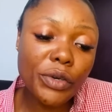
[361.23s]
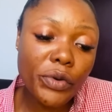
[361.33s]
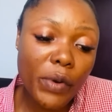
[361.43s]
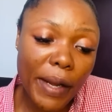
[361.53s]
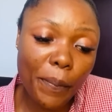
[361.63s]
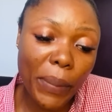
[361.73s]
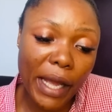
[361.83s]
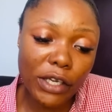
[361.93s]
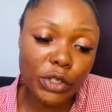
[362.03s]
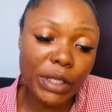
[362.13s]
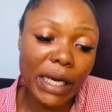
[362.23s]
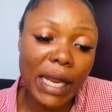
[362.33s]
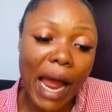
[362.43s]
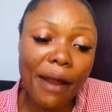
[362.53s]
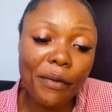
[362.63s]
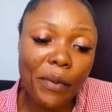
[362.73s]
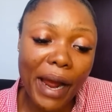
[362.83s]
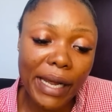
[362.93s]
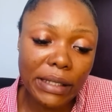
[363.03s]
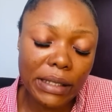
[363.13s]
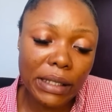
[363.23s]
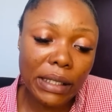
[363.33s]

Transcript: great pleasure that I write